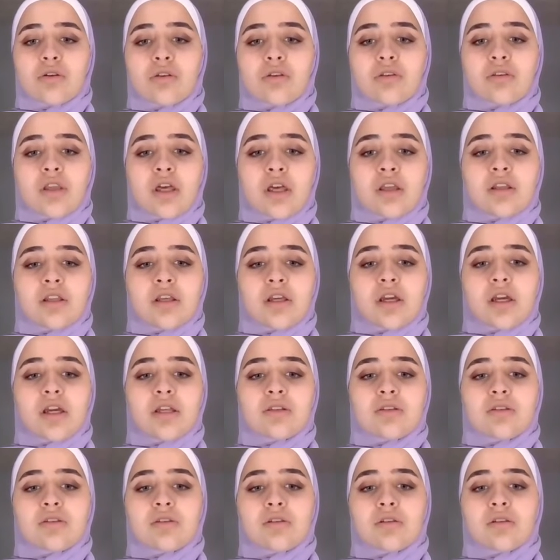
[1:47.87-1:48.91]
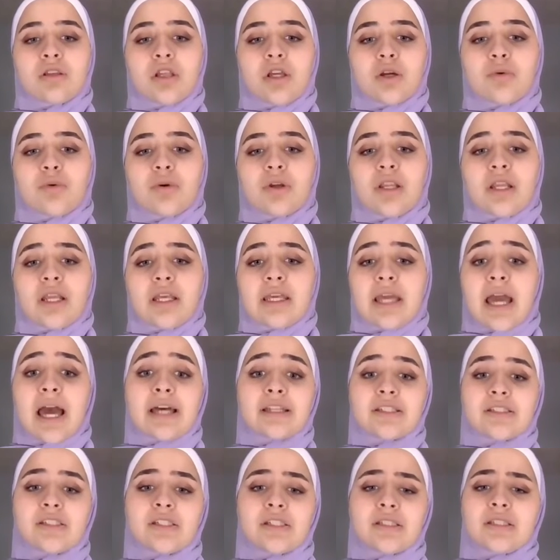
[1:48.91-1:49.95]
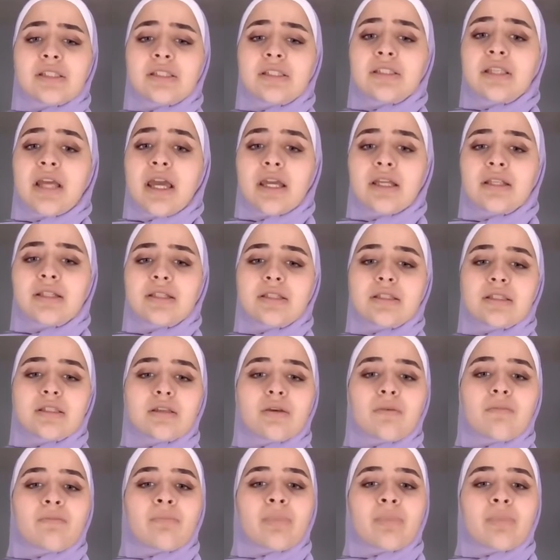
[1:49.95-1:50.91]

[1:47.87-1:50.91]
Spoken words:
than its liquid and gaseous states.